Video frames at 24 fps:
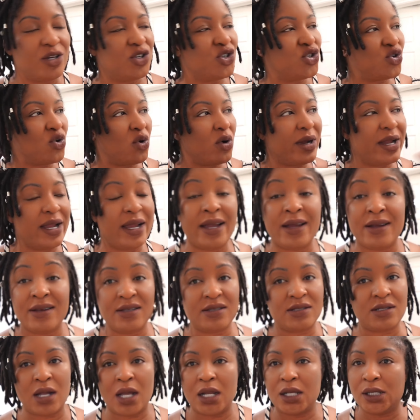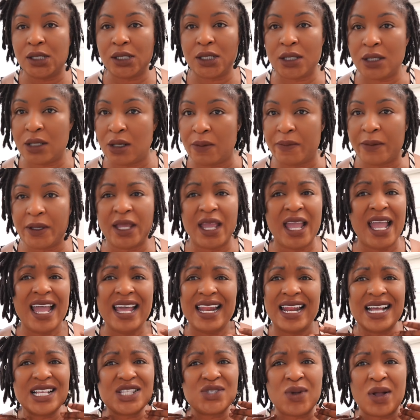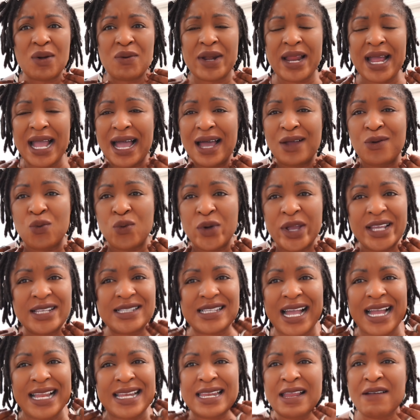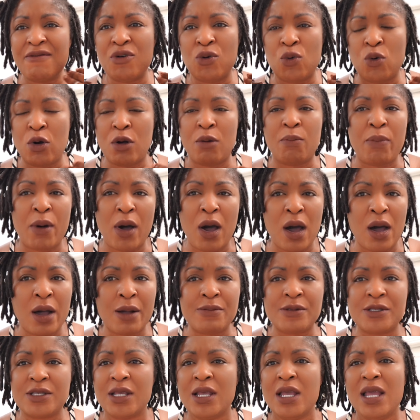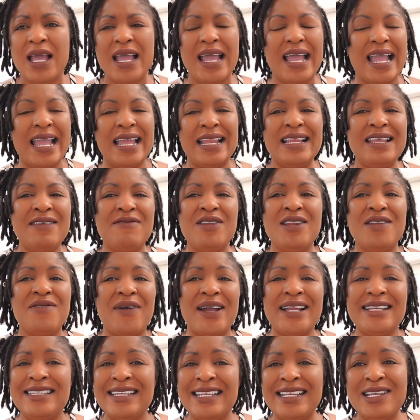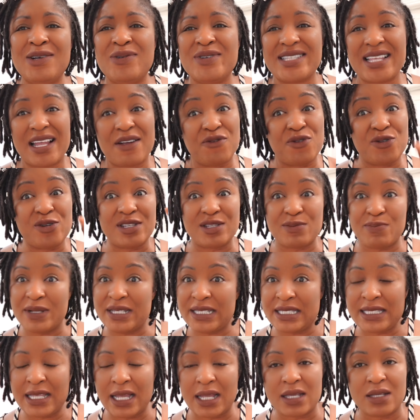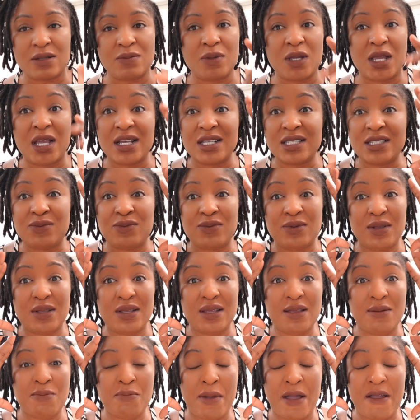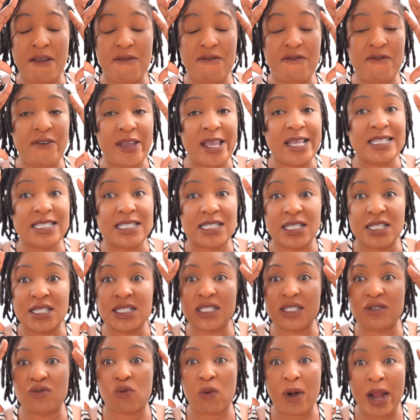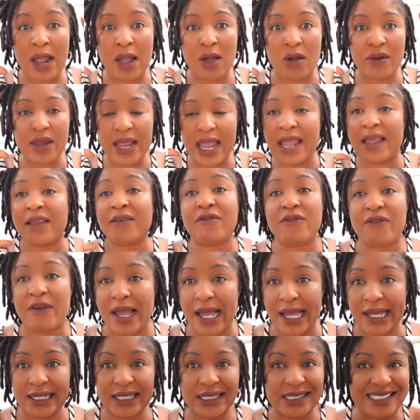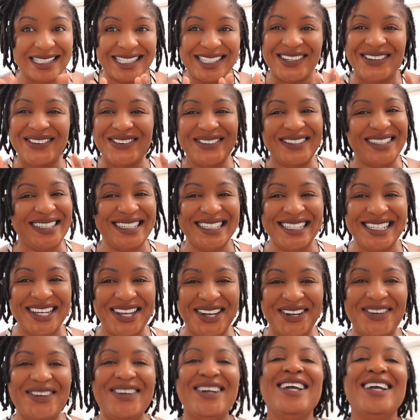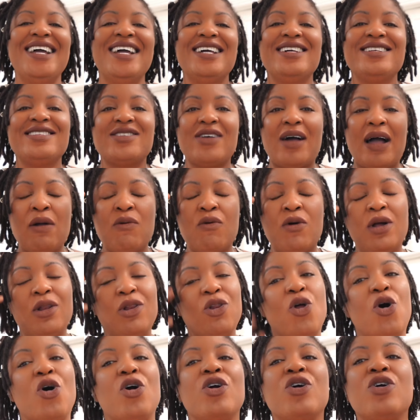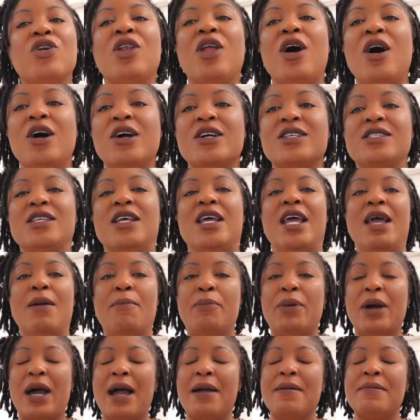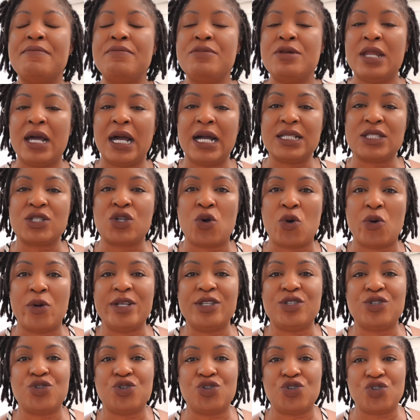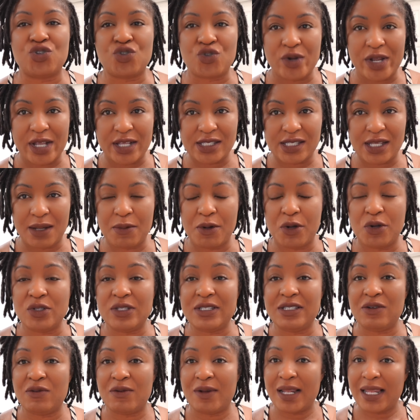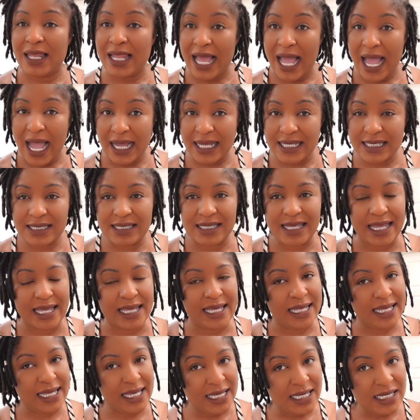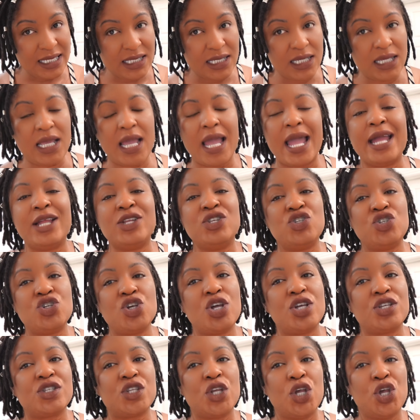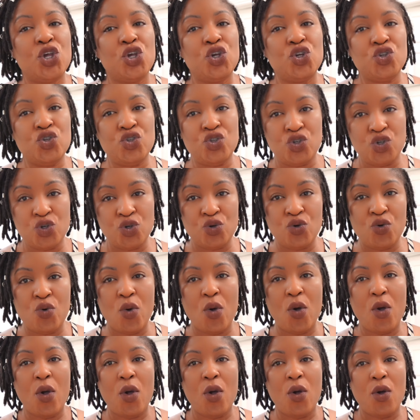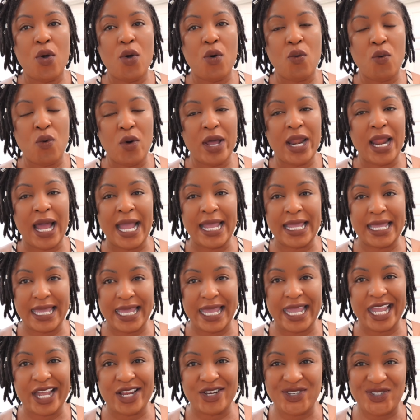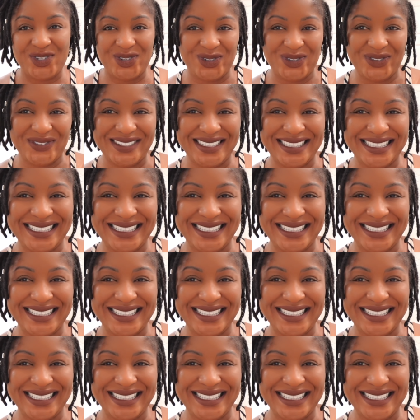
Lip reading: Short hair does not look good on me. That's why when I had wigs, I never wore bobs, and even if I did, it was like for a split second because my face is round and fat, so no. So I want longer locks, but I'm not going to stress. I'm going to relax, take it easy, and just do what I can do.